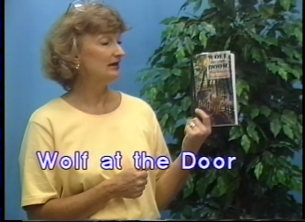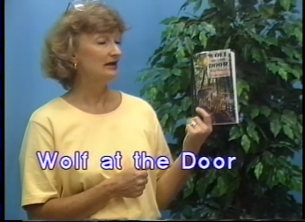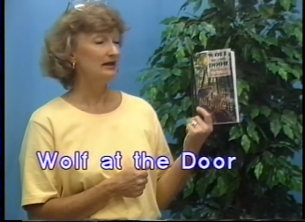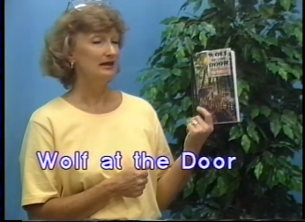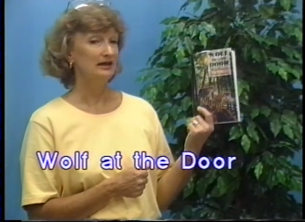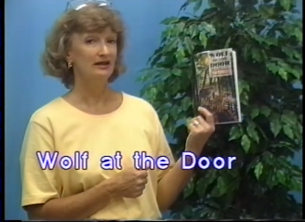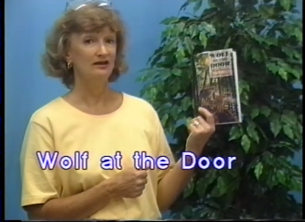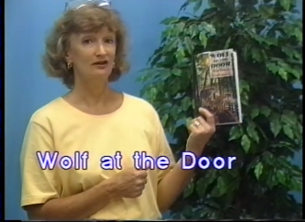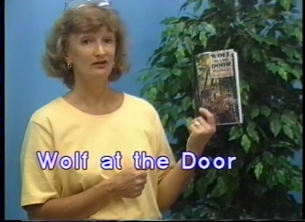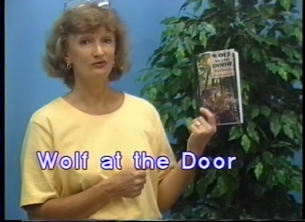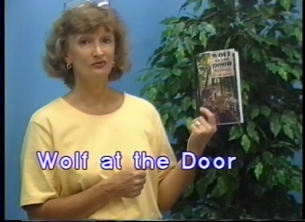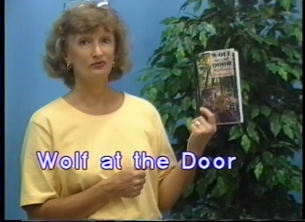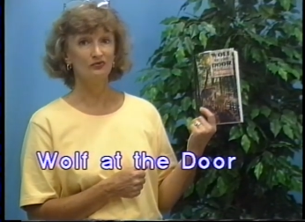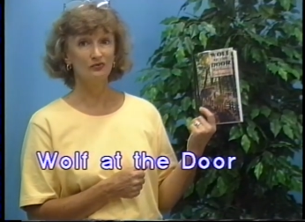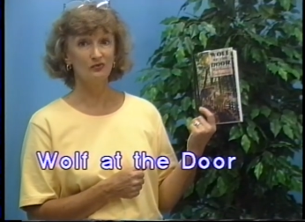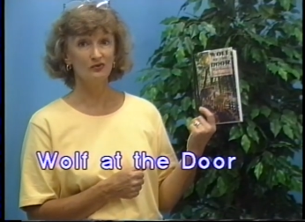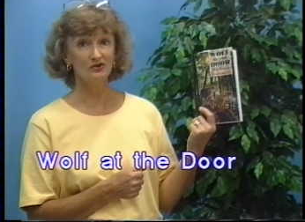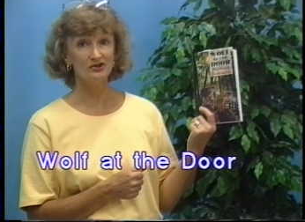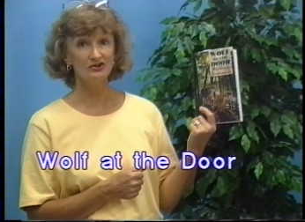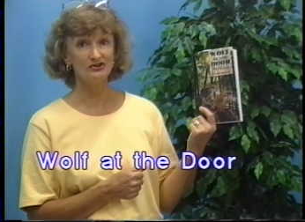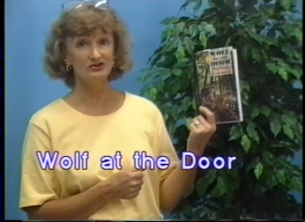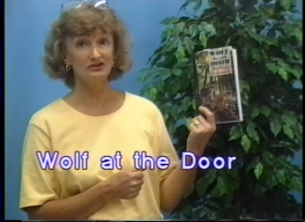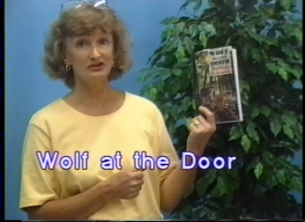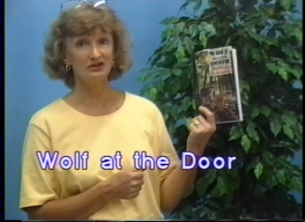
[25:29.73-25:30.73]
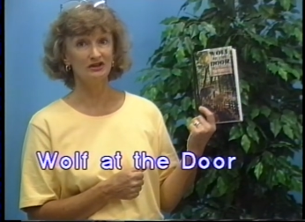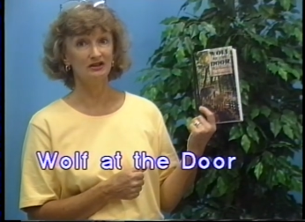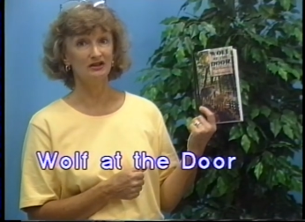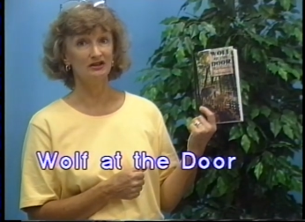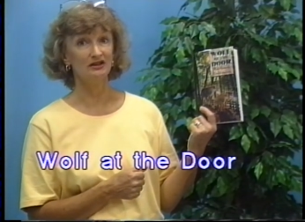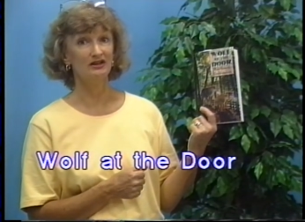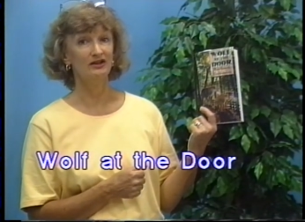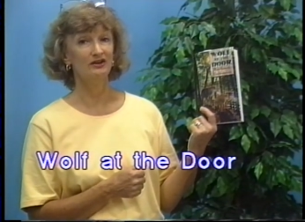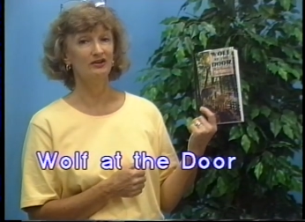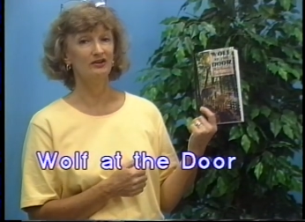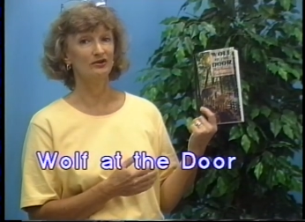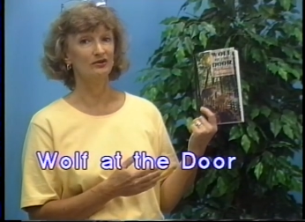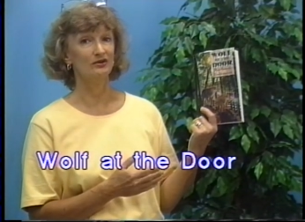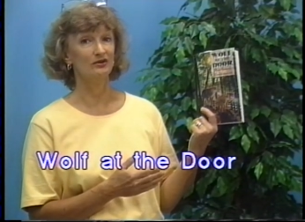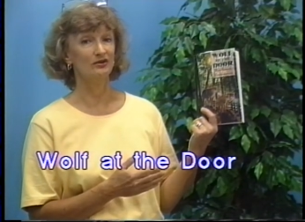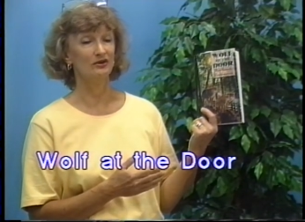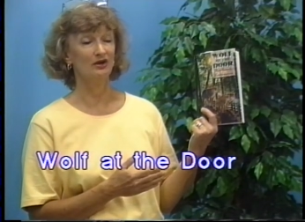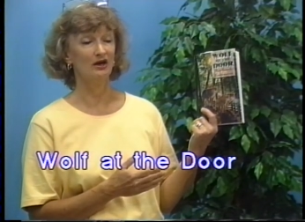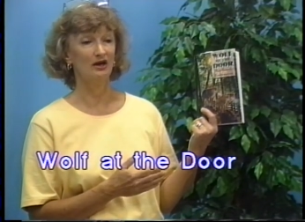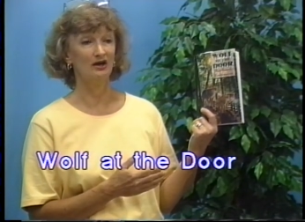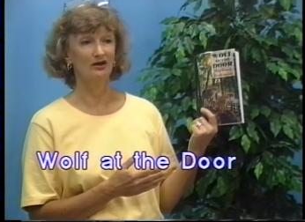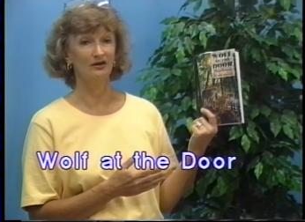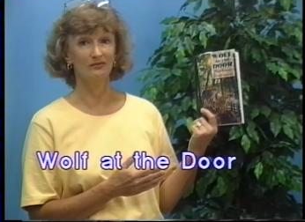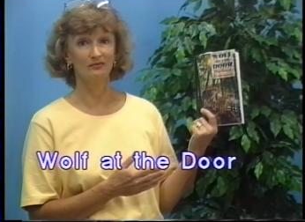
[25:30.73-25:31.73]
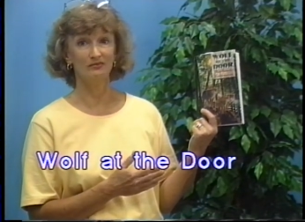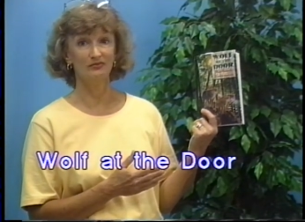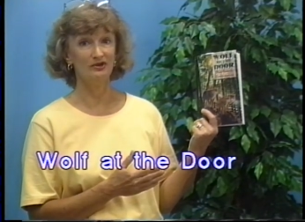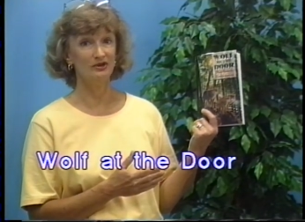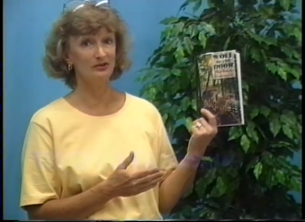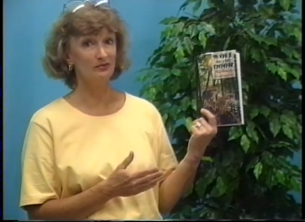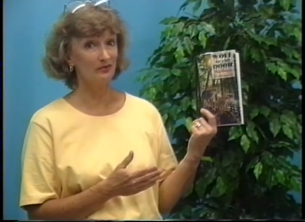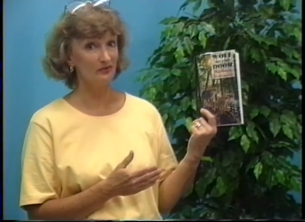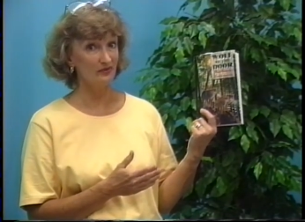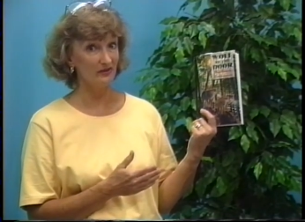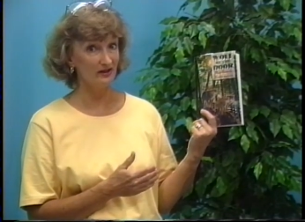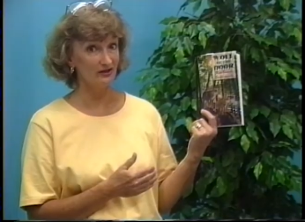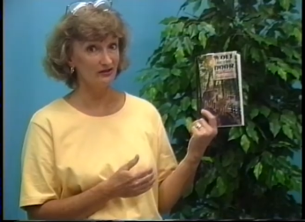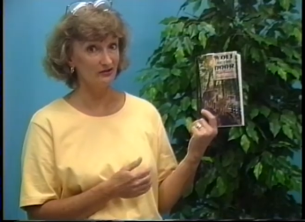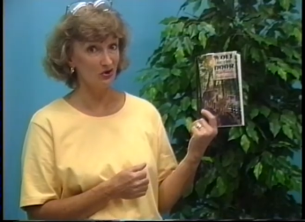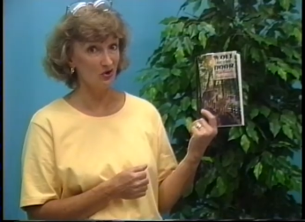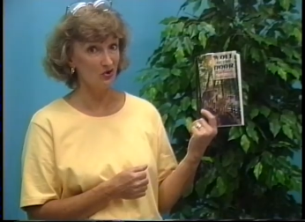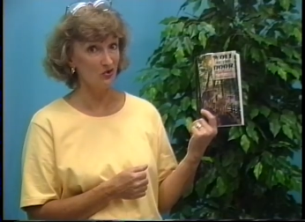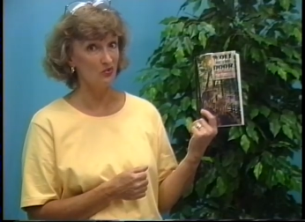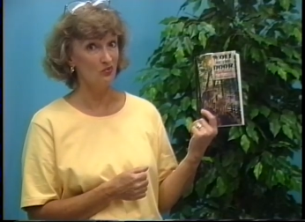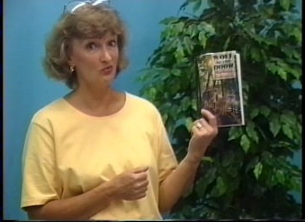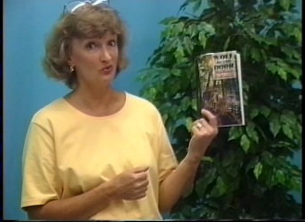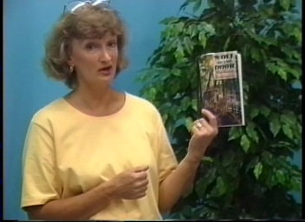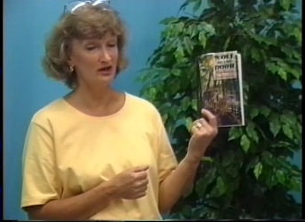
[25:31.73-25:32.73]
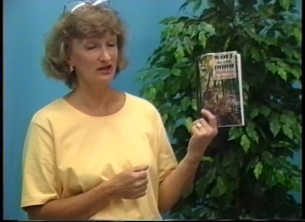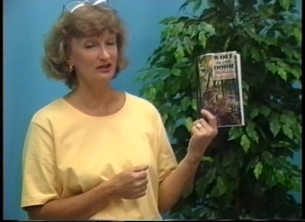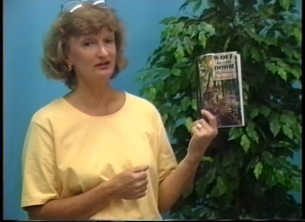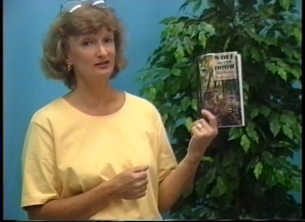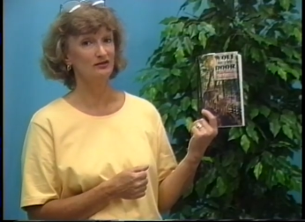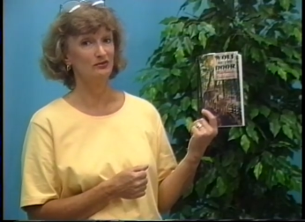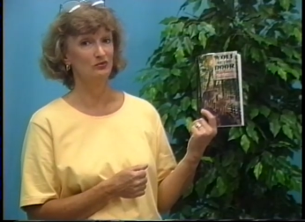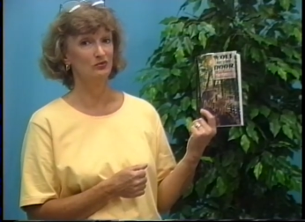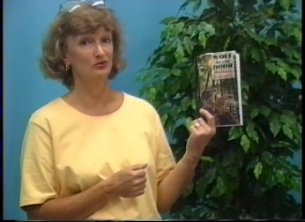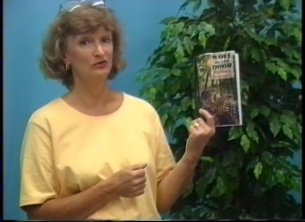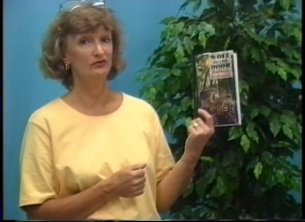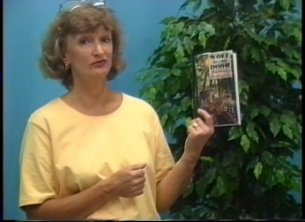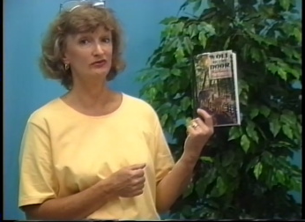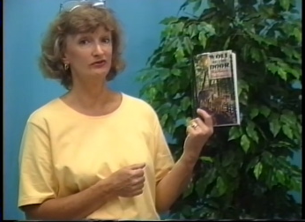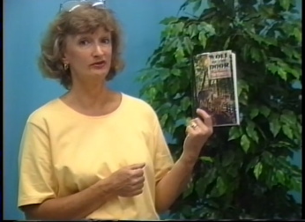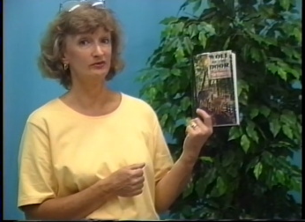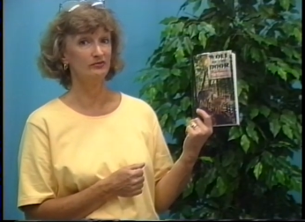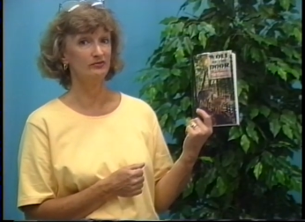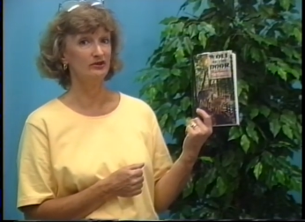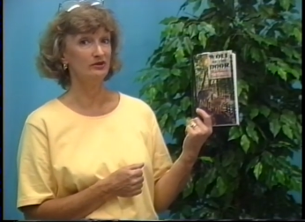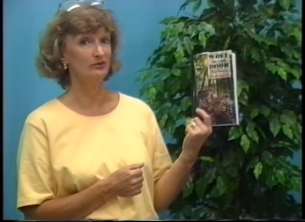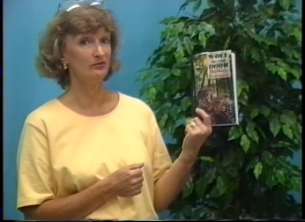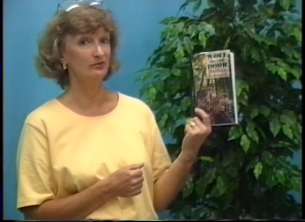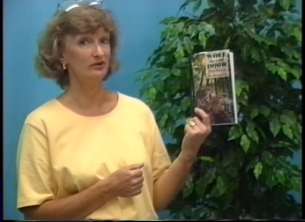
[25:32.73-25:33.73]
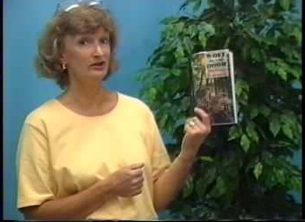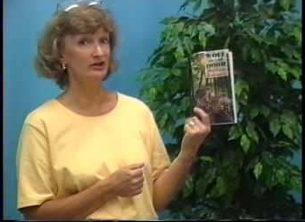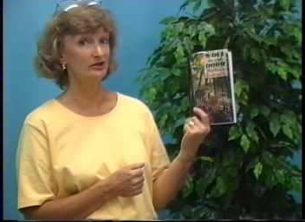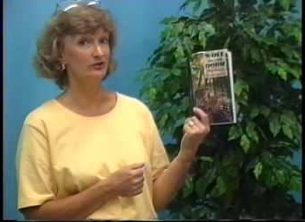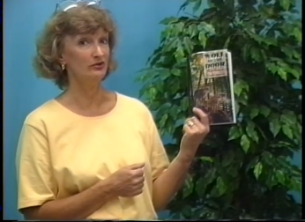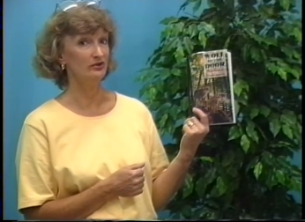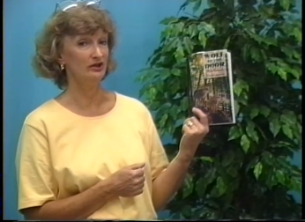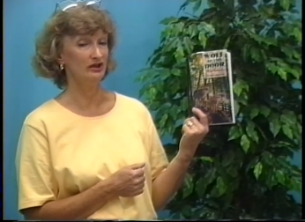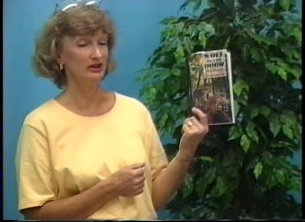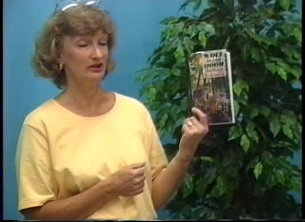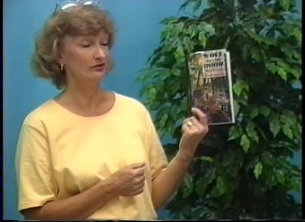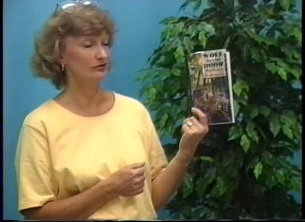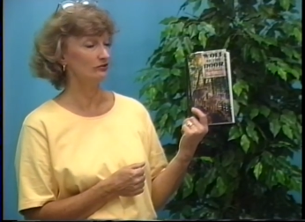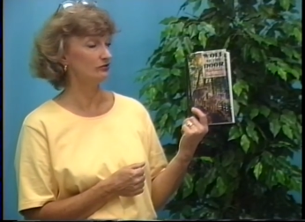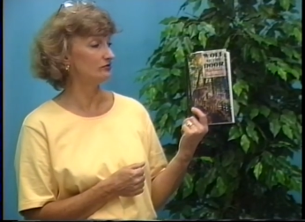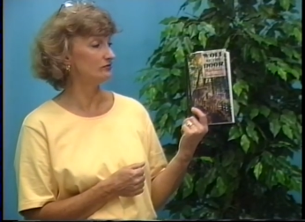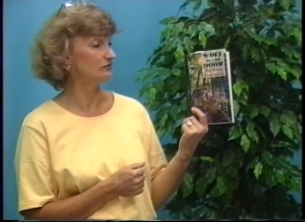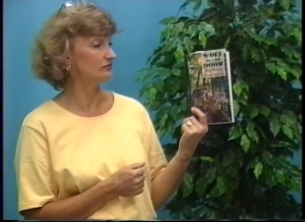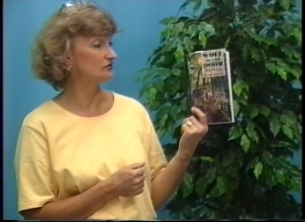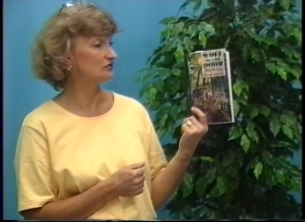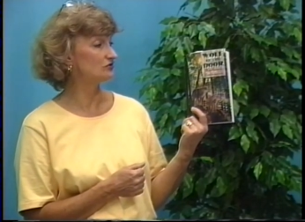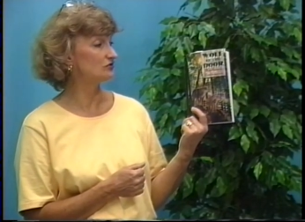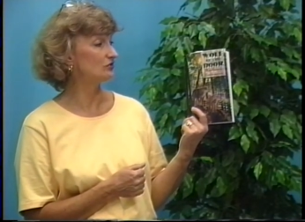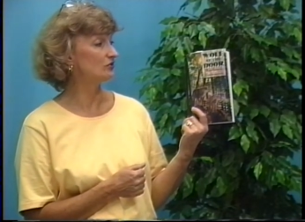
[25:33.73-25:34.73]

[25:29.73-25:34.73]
And unfortunately, there are people that don't want wolves to be reintroduced.